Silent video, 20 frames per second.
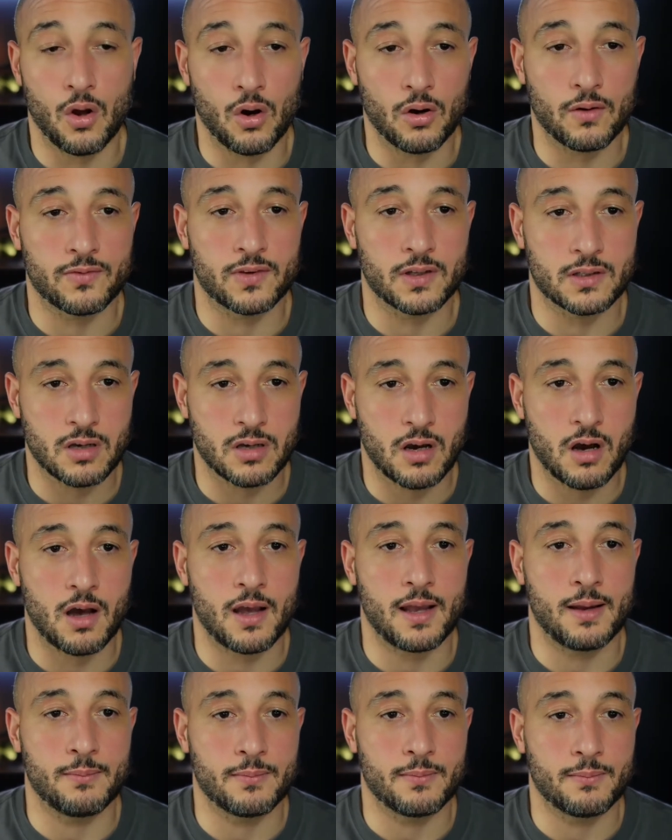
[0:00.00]
of the
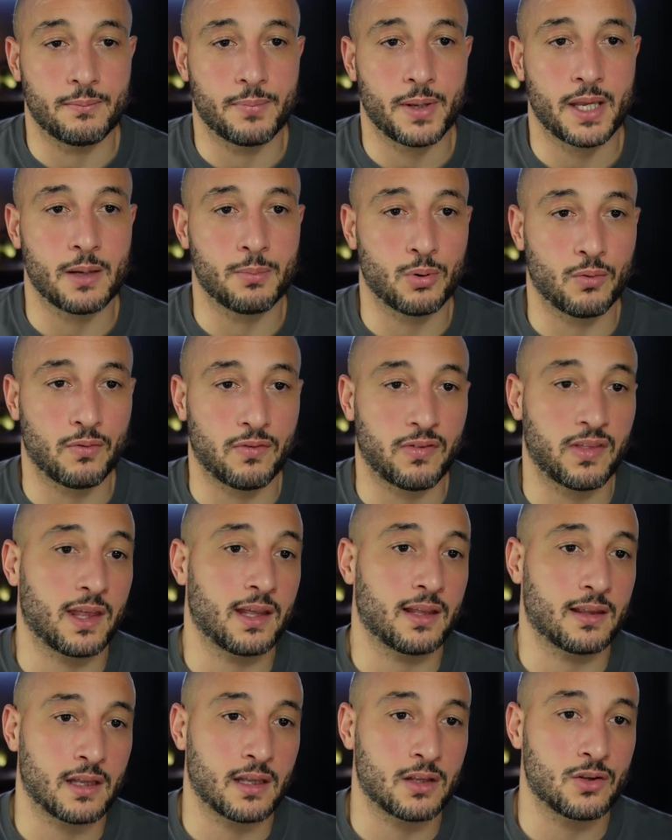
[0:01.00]
time, people
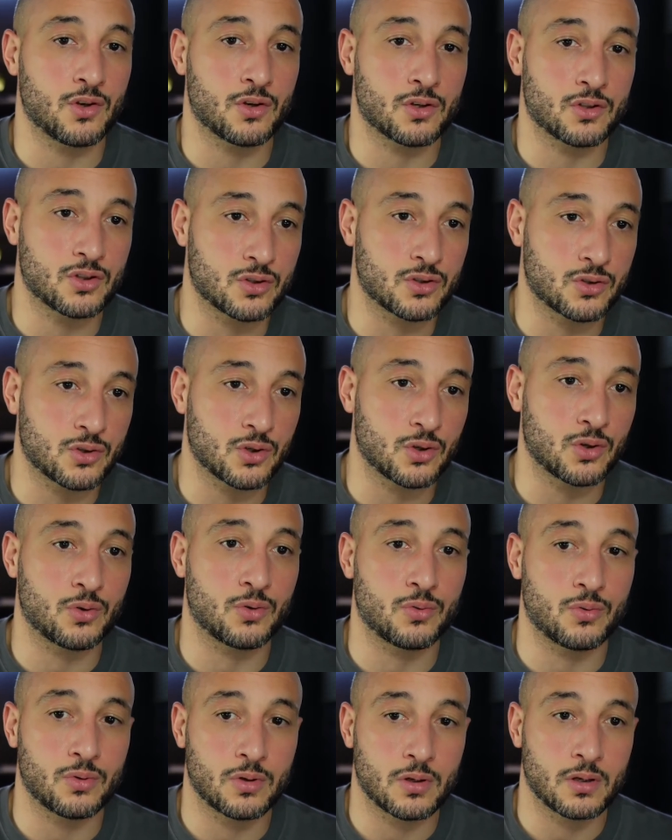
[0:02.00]
think that you could just
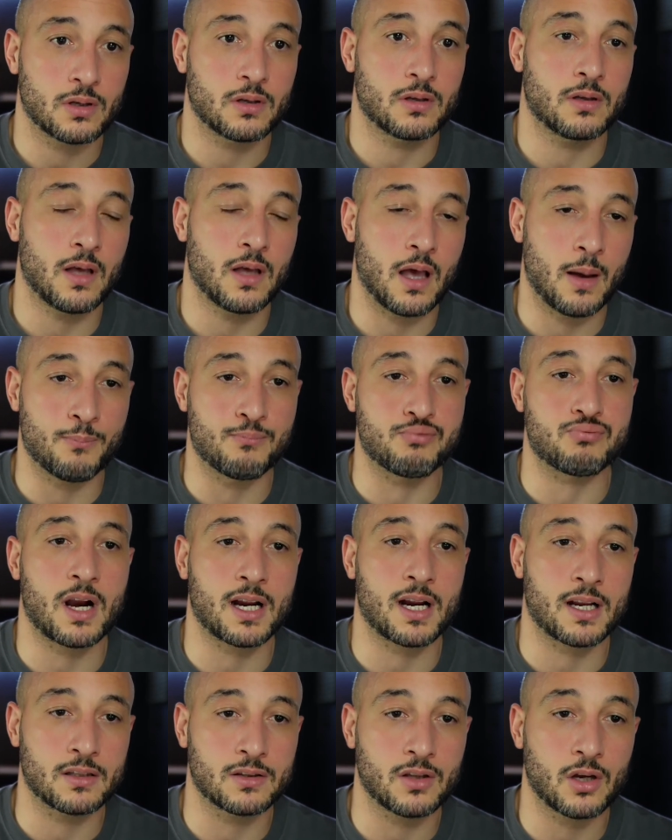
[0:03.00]
do a
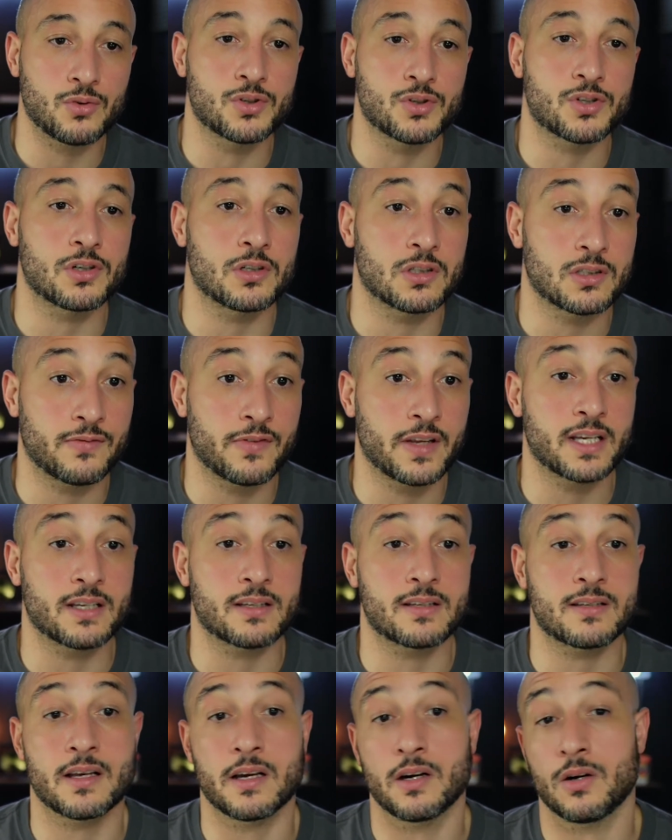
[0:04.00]
braggadocious
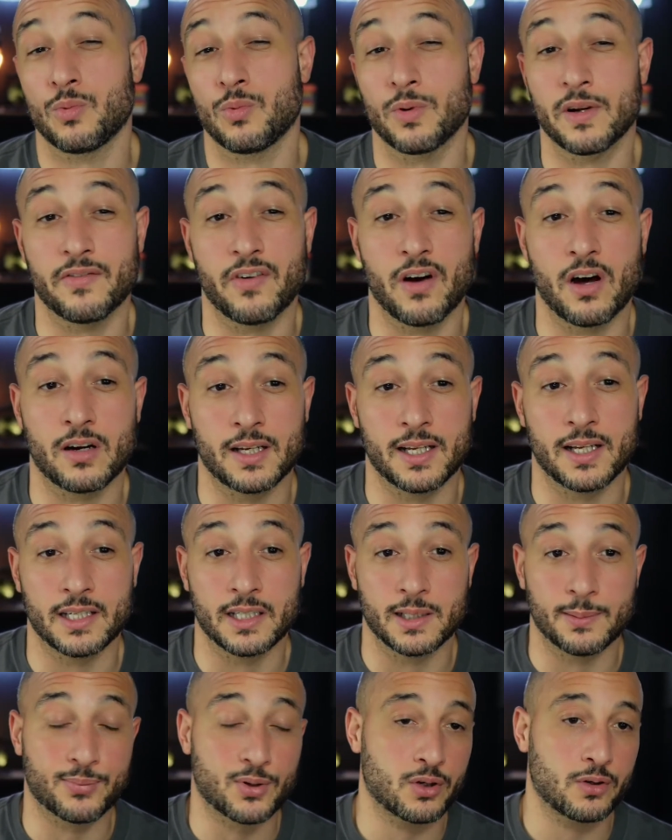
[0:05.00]
VSL with hardly
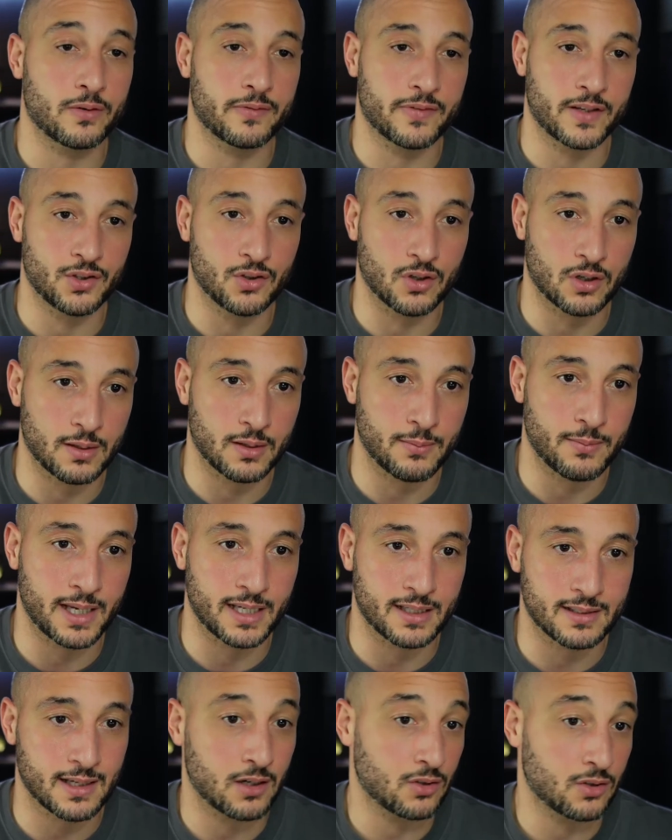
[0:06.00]
any proof and you're going to
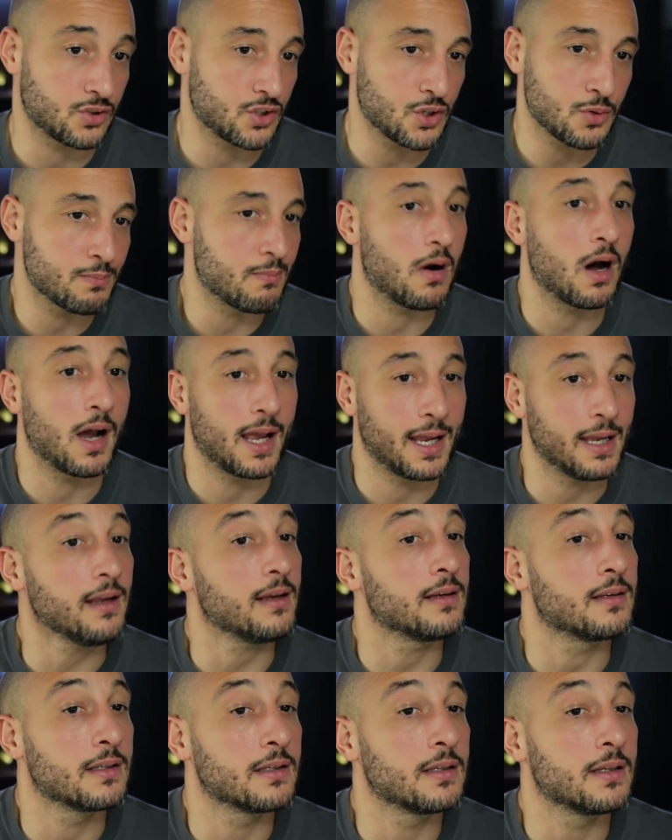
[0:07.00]
make sales. You
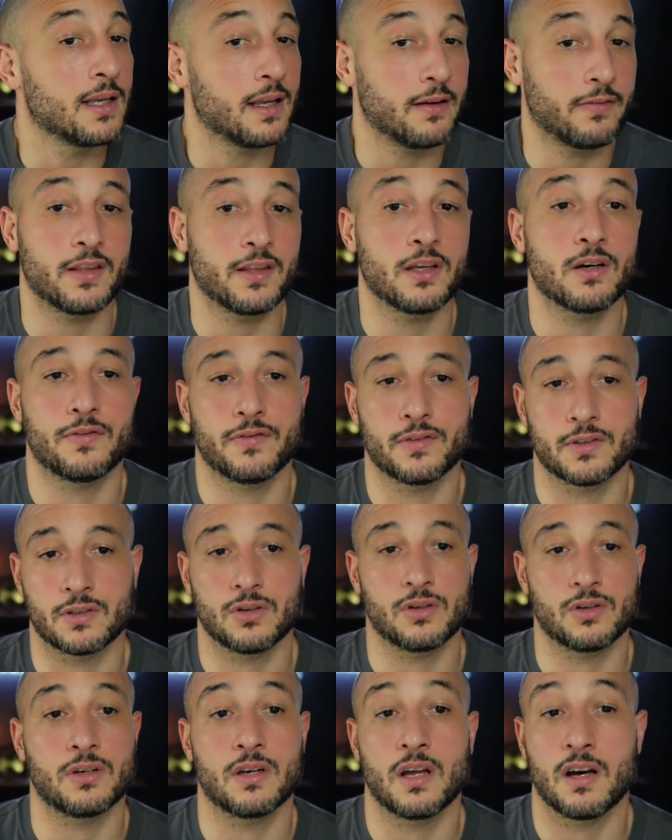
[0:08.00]
might, if the offer's
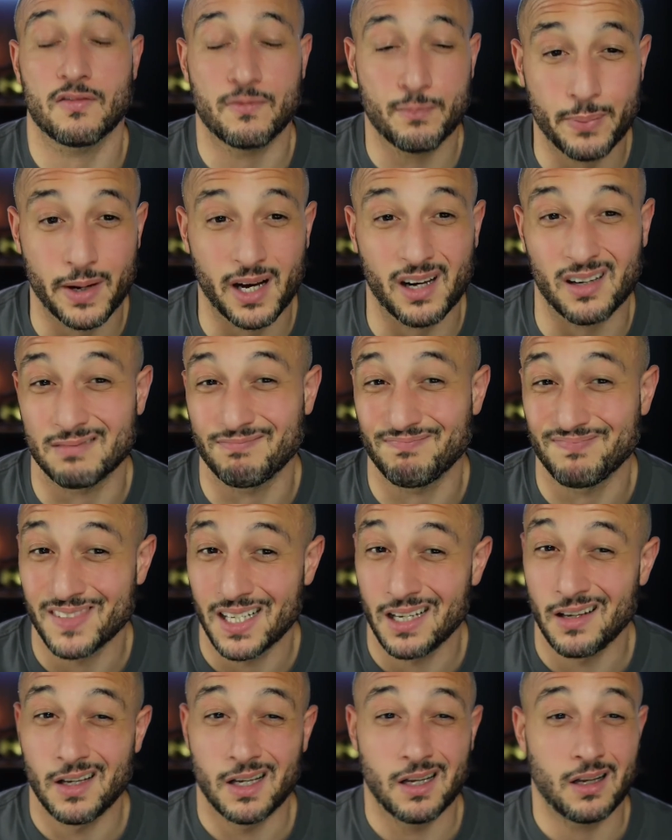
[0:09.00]
good enough, but
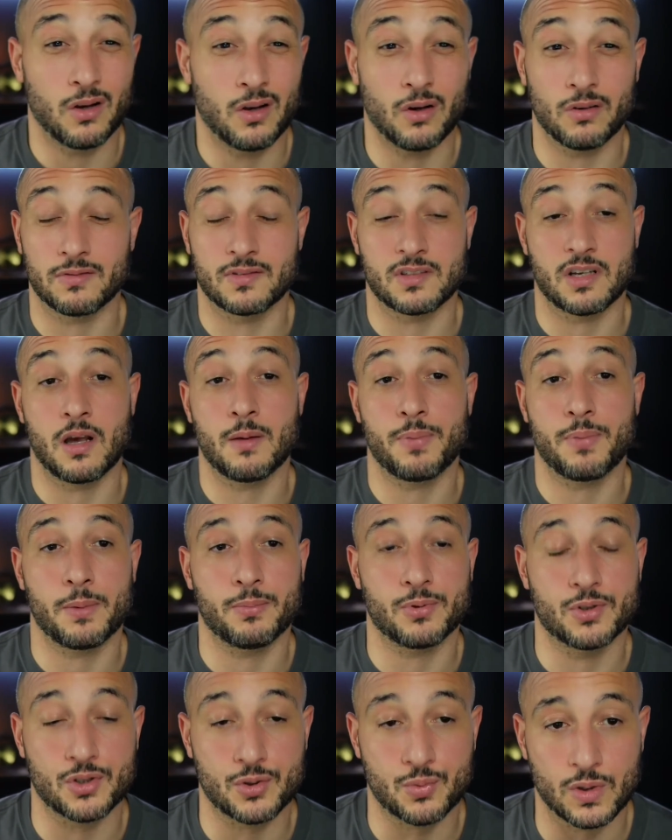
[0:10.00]
a lot of the time
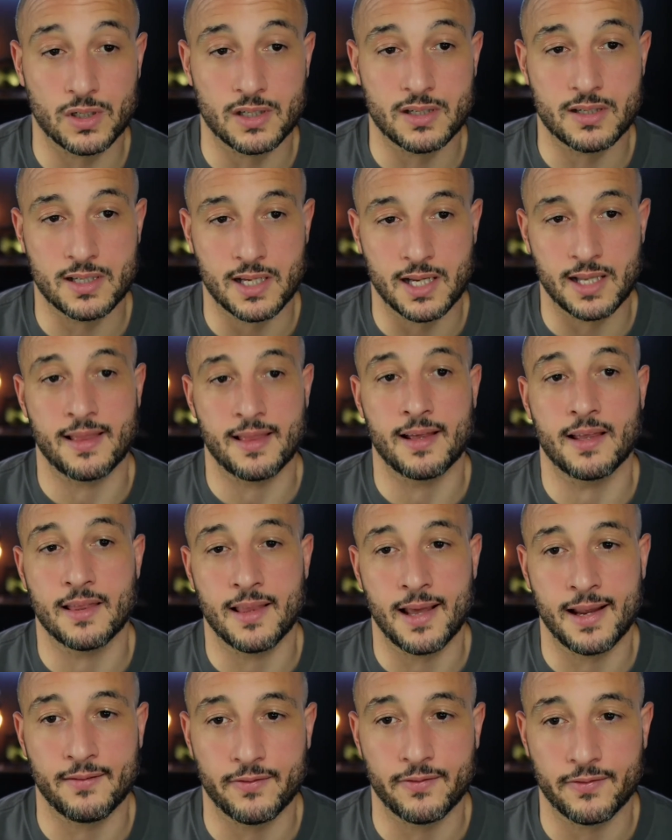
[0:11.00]
people just want to see that
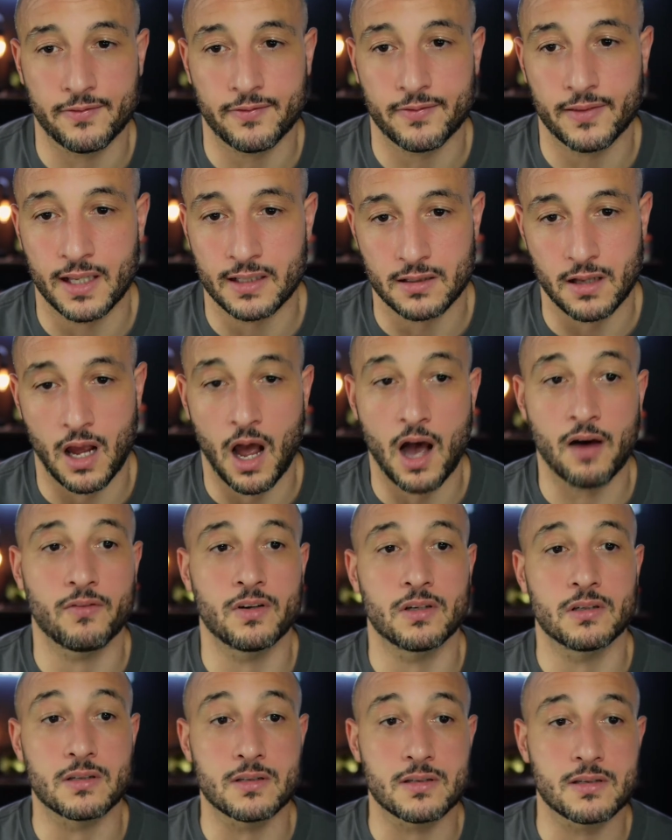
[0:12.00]
there's
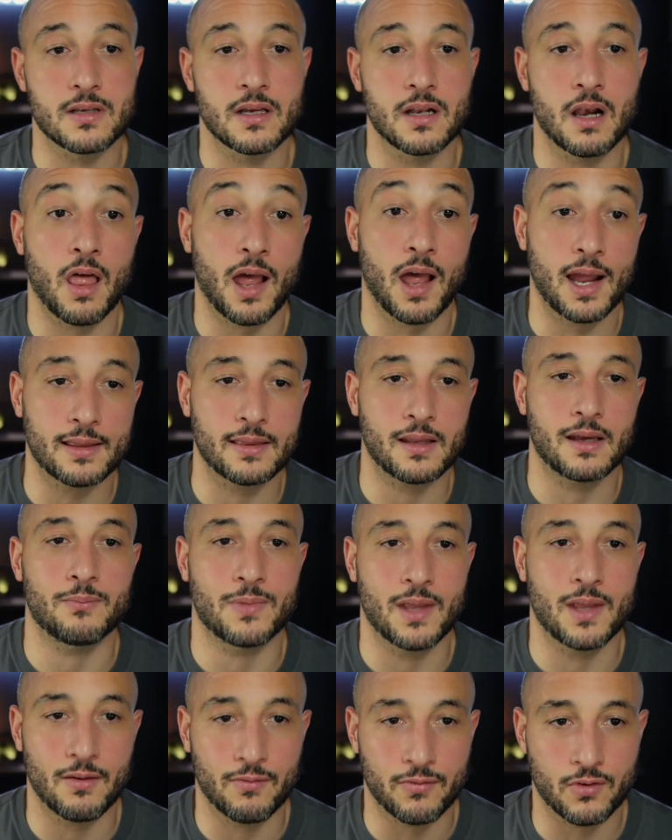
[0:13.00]
others like
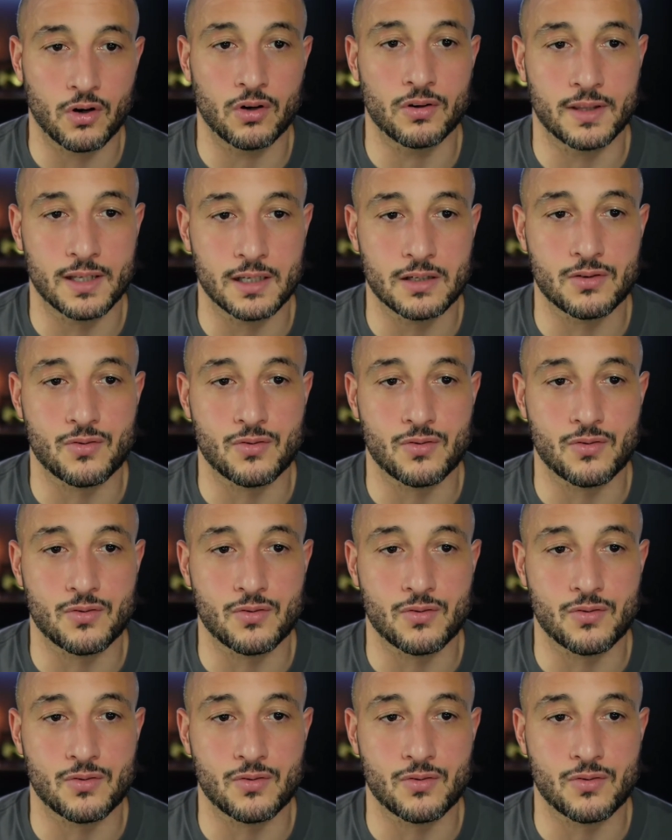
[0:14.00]
them that have gotten this